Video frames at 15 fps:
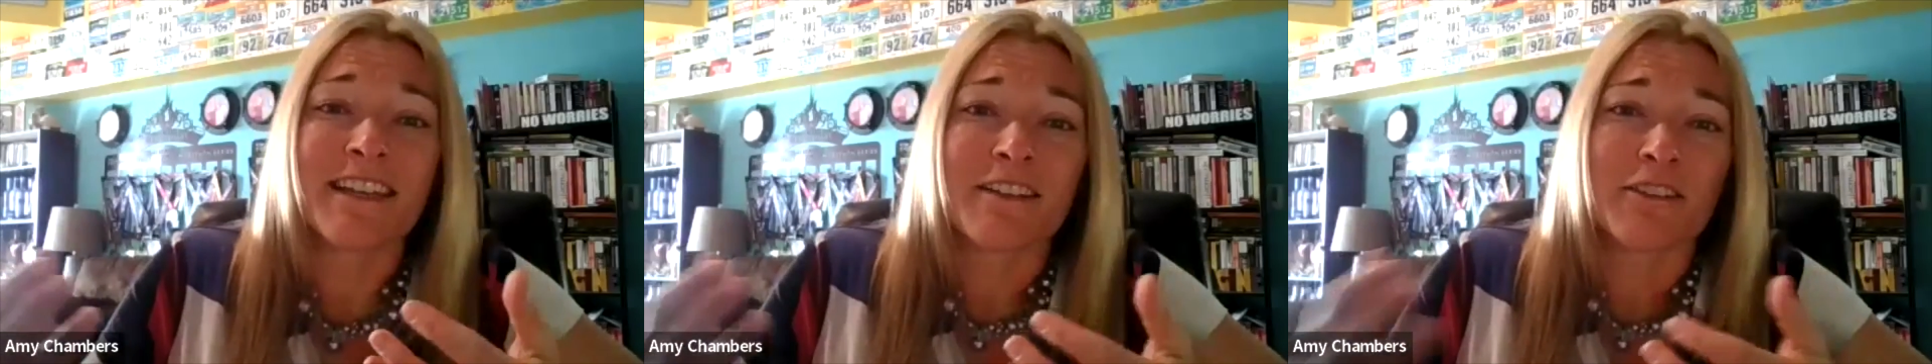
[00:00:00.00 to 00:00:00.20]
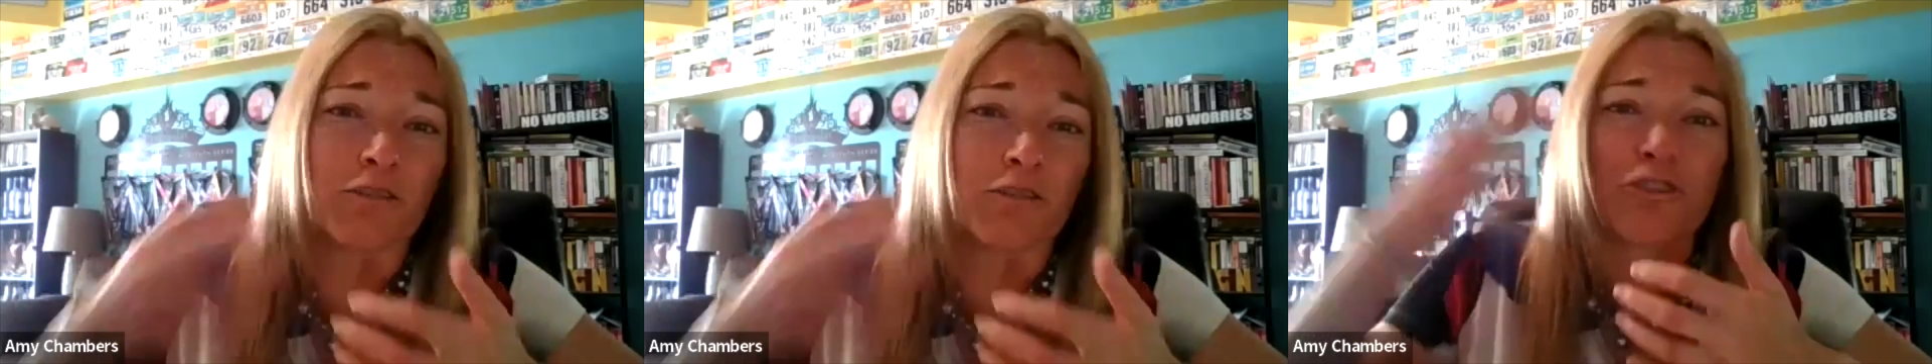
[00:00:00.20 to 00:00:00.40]

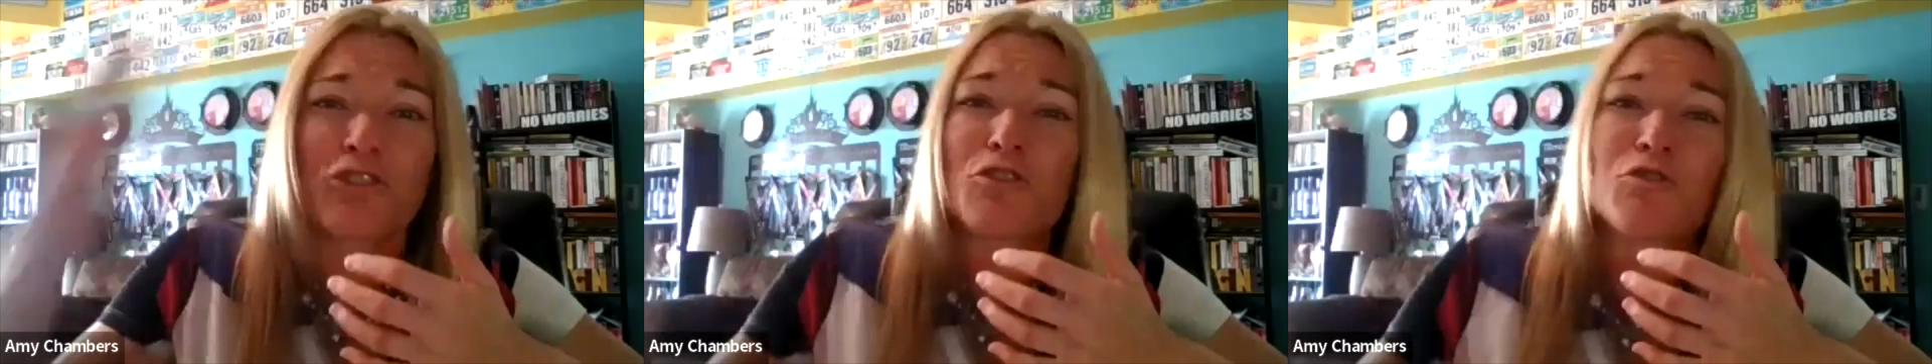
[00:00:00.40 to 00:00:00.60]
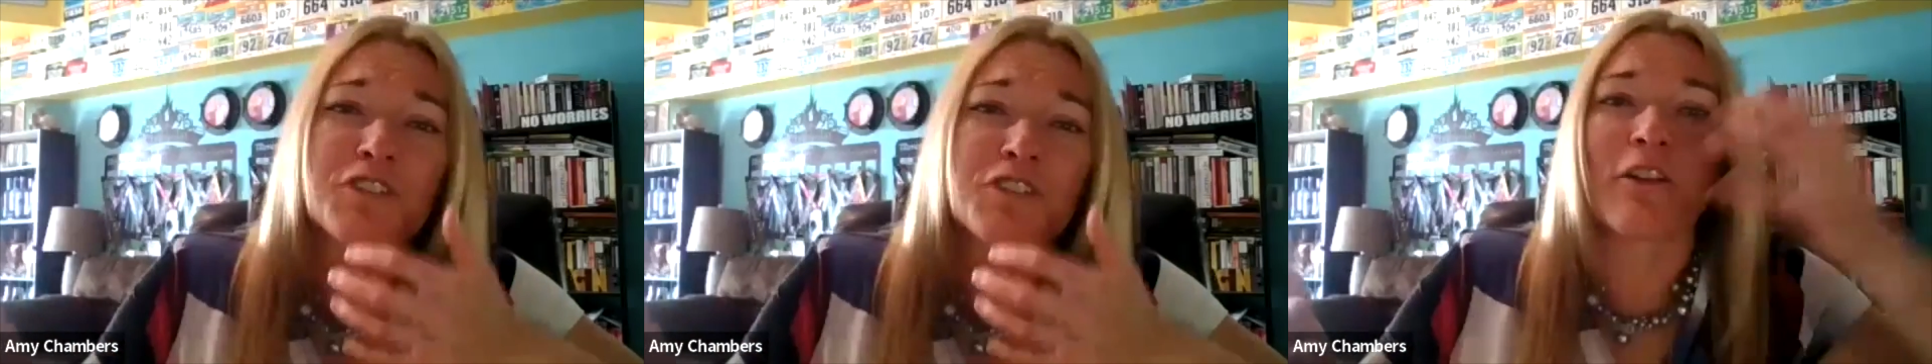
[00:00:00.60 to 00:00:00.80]
You're
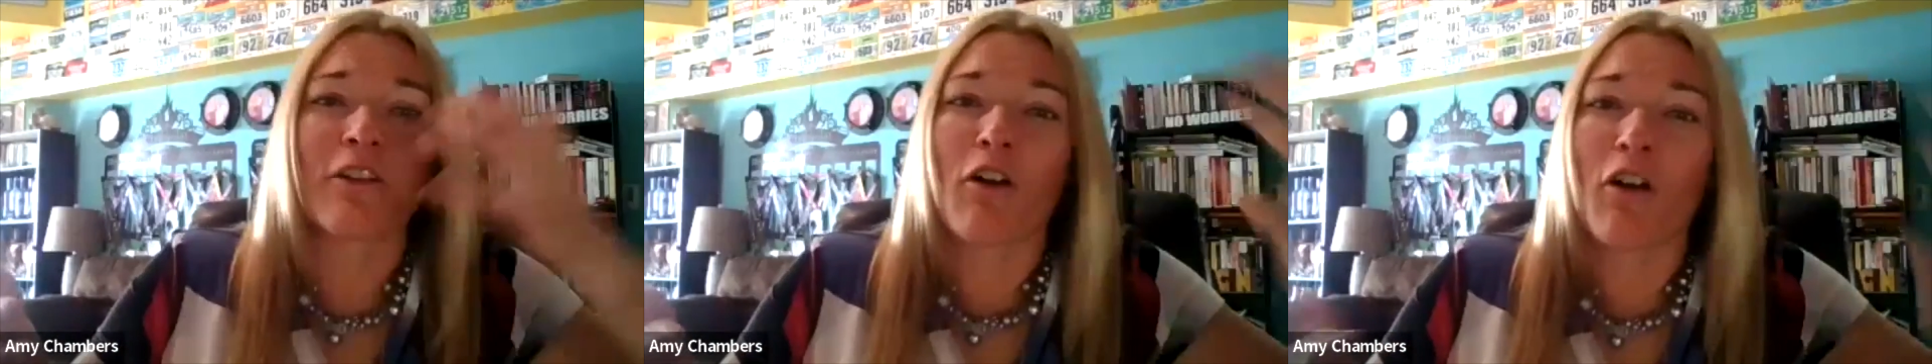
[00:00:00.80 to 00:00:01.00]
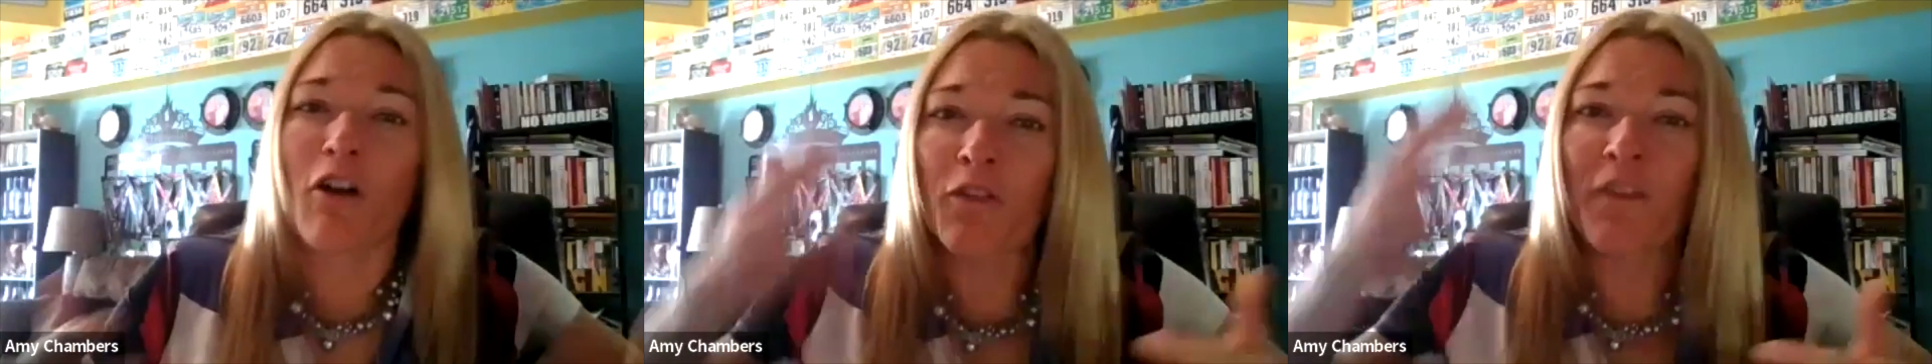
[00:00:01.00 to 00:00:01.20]
choosing
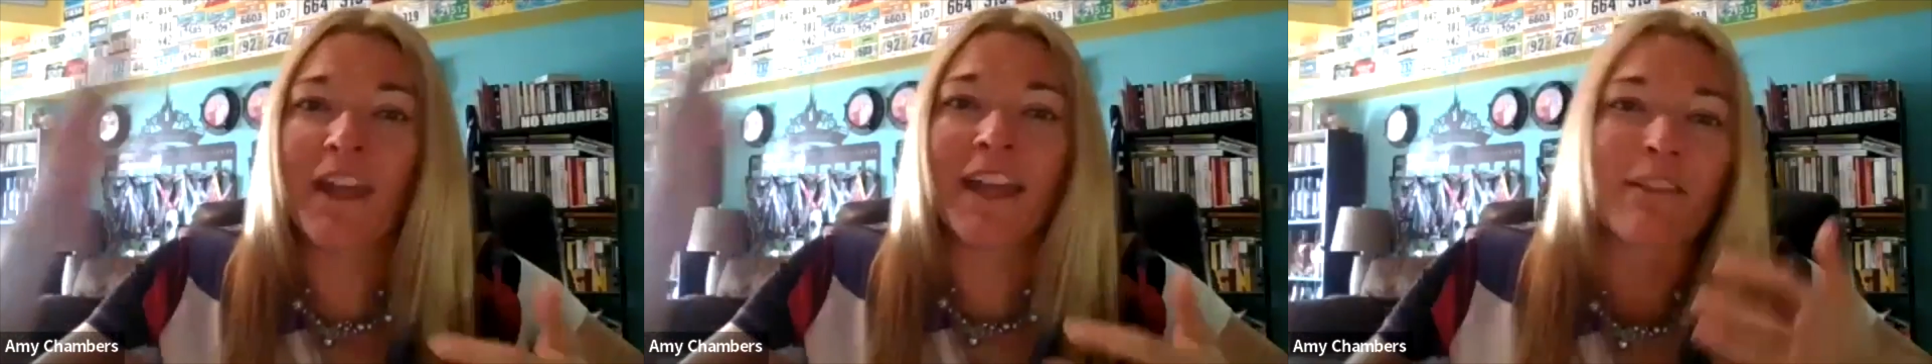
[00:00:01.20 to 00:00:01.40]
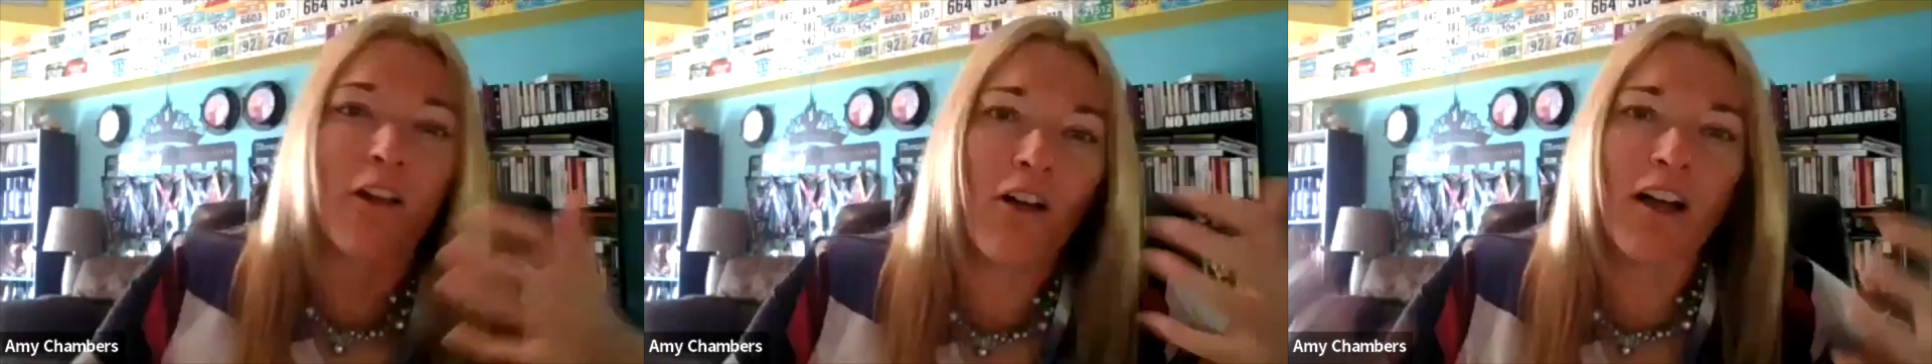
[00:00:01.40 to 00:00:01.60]
all
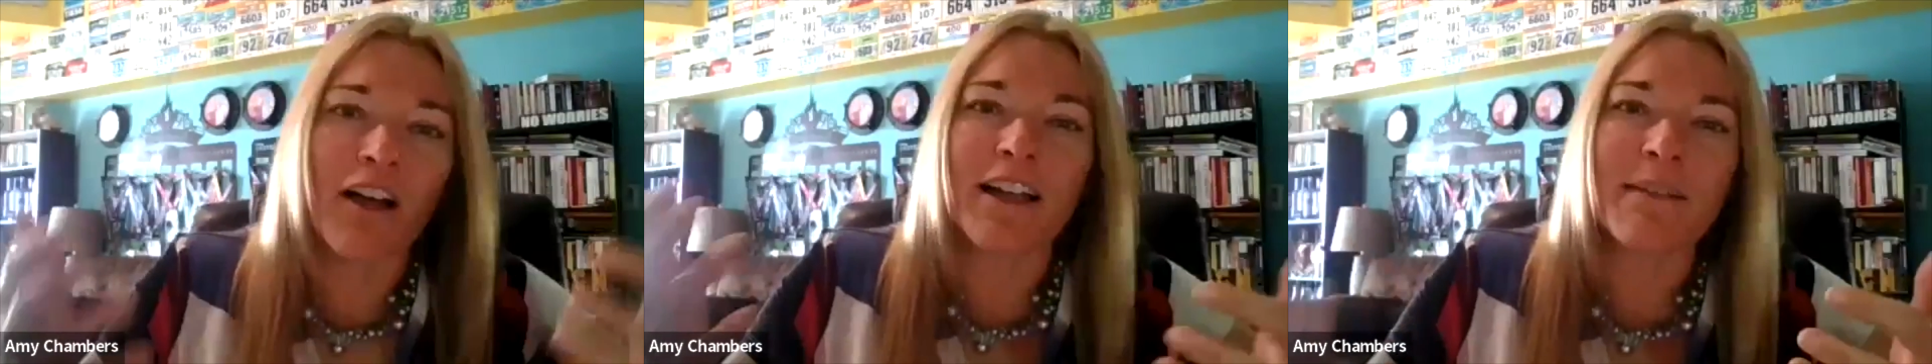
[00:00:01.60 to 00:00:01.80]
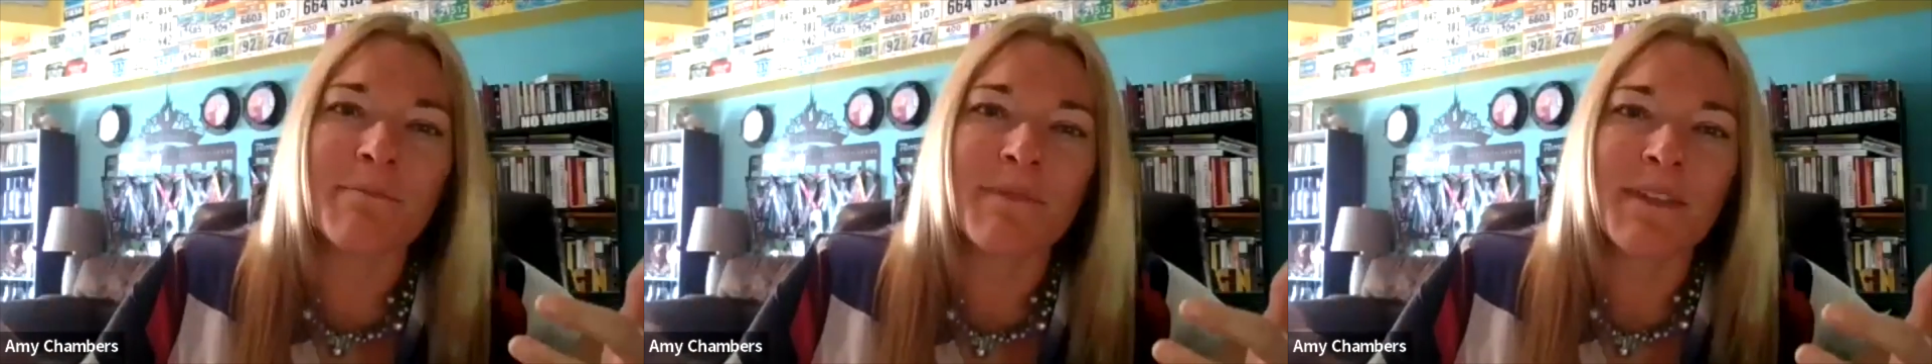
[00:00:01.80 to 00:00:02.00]
day
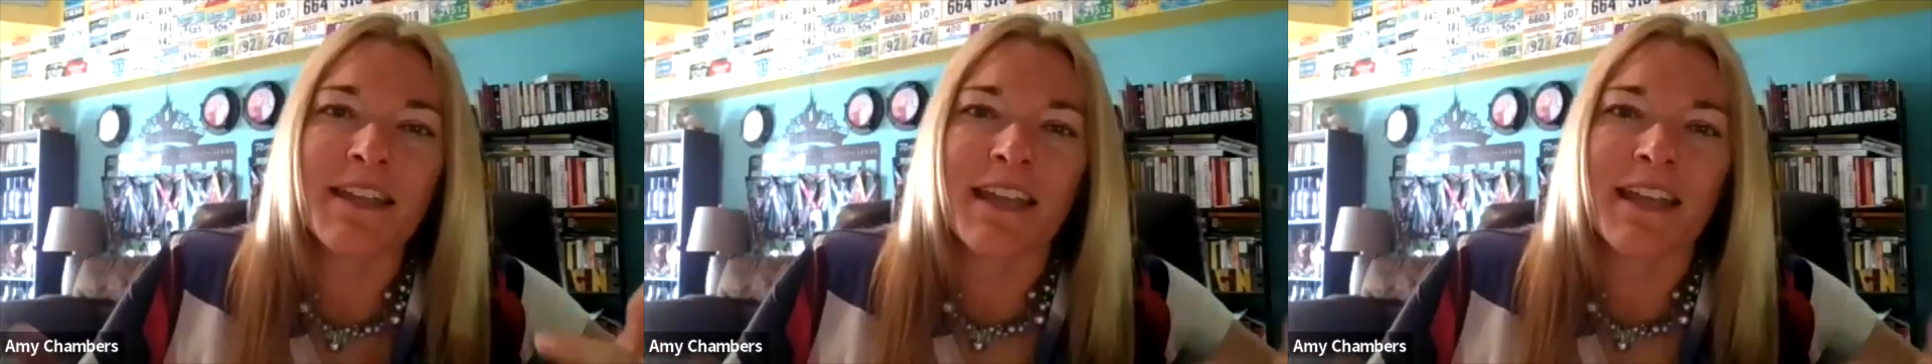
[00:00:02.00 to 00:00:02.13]
long.